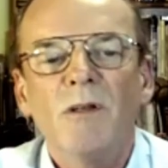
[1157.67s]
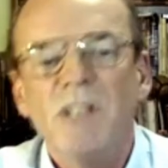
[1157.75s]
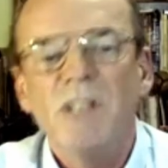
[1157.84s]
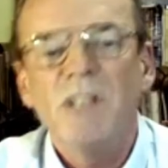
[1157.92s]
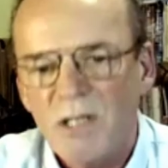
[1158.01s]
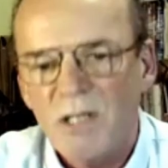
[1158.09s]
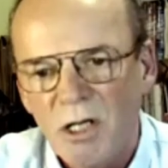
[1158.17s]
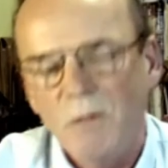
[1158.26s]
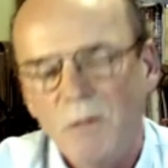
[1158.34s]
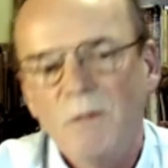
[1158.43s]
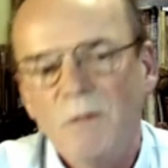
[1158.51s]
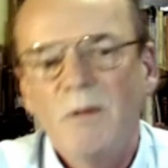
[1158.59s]
talking about, of
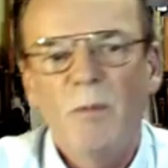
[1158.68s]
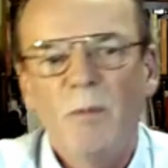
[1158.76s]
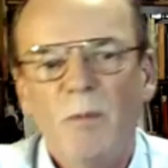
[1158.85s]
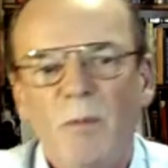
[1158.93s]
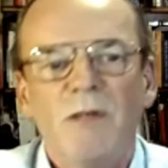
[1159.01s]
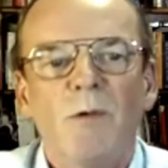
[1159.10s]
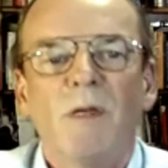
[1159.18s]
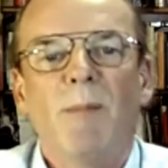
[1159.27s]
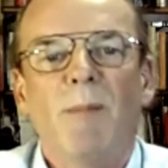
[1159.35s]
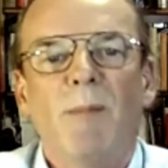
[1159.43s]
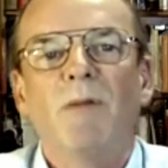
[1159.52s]
course, because typically